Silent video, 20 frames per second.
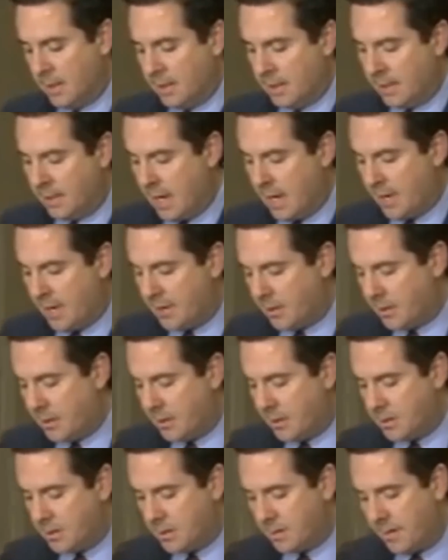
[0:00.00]
that
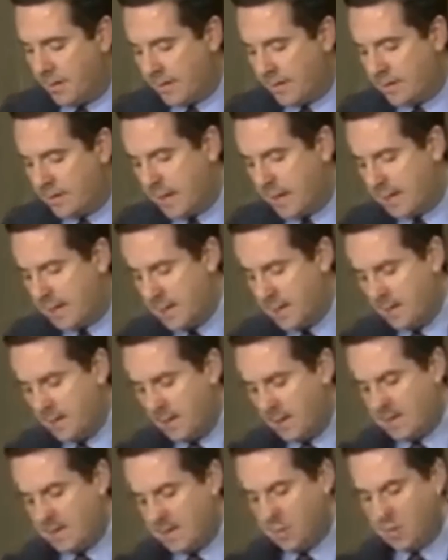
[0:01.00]
other surveillance
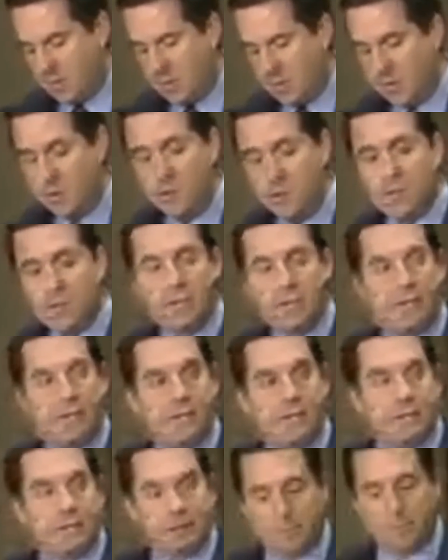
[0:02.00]
activities were used
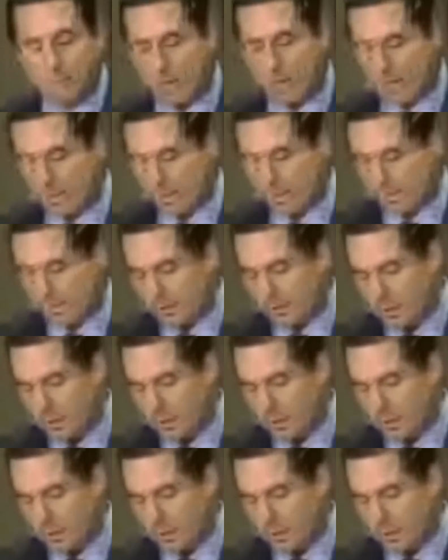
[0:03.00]
against President